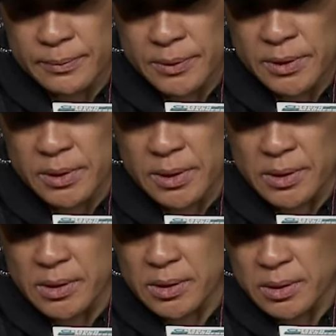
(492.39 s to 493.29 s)

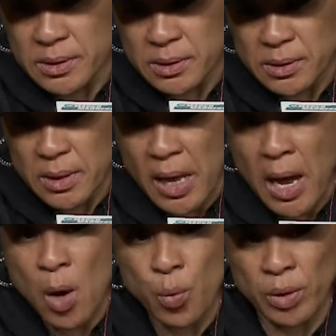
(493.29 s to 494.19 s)
she's
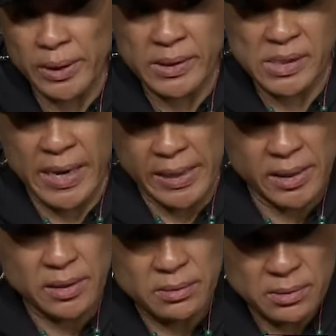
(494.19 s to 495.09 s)
outwardly saying
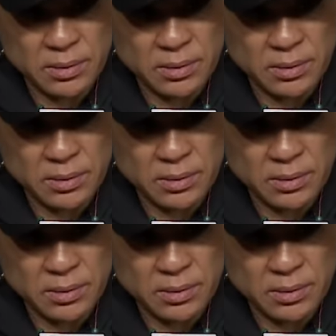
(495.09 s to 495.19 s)
it.